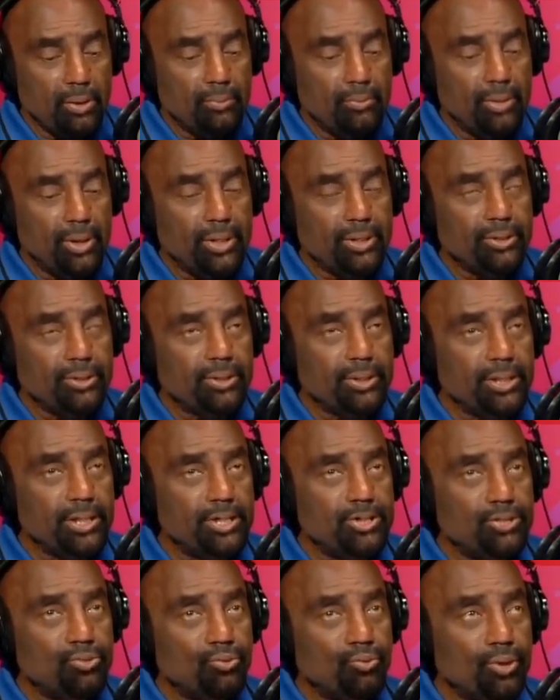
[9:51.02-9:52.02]
But you
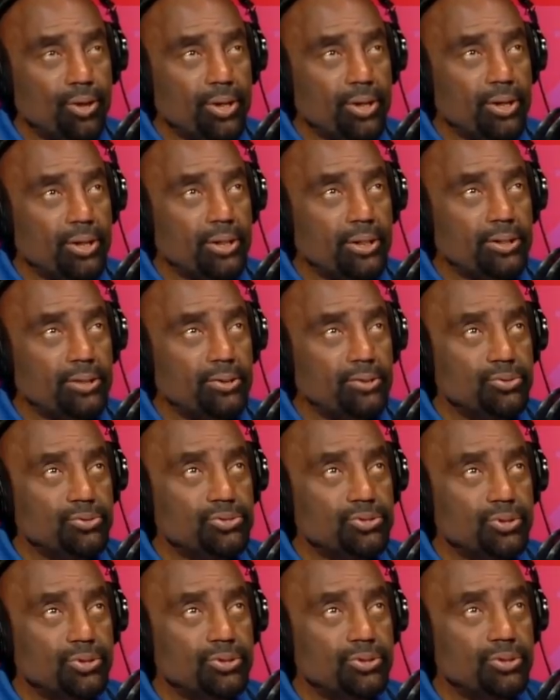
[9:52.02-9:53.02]
need to work on you
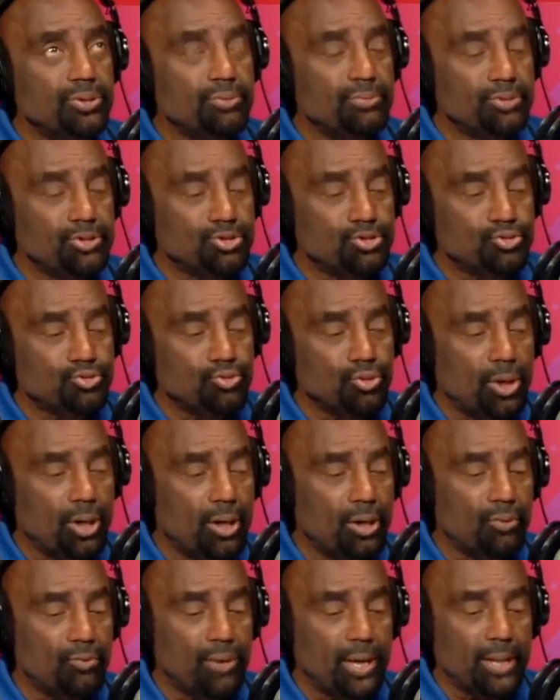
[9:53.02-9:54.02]
so you can be
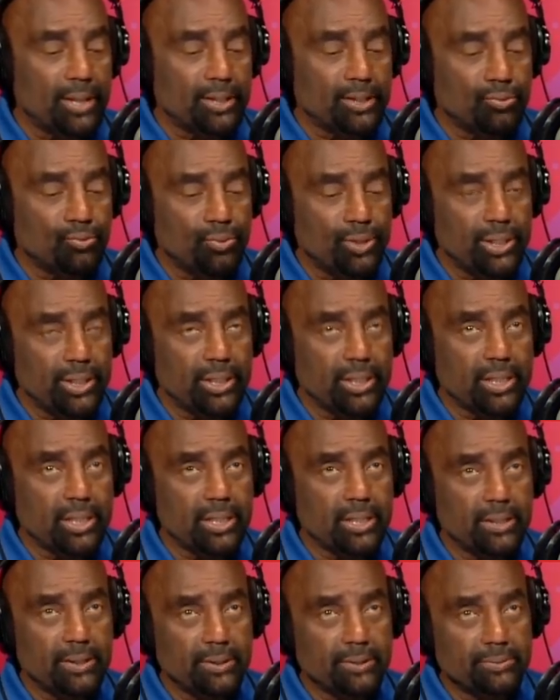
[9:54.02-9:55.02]
strong rather than
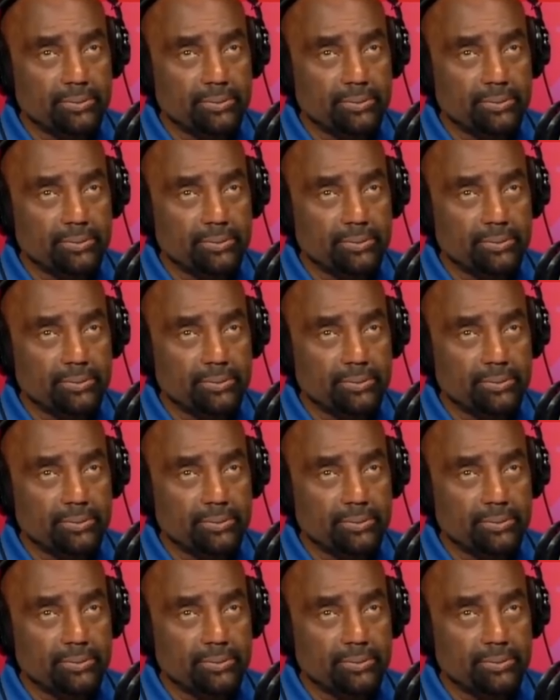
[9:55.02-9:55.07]
weak.